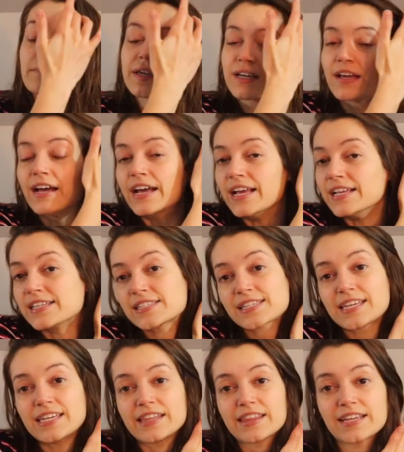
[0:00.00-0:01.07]
because
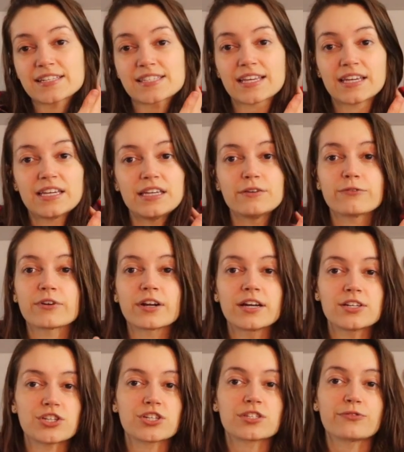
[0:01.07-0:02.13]
he thinks that Kiefer
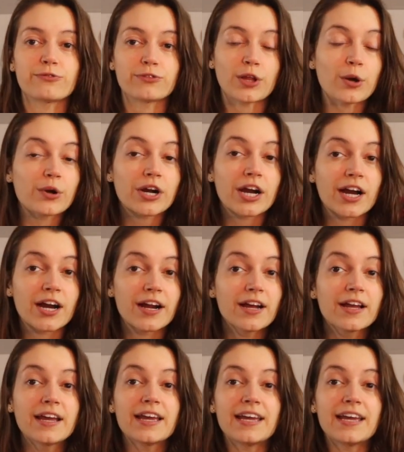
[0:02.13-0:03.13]
is just a floater.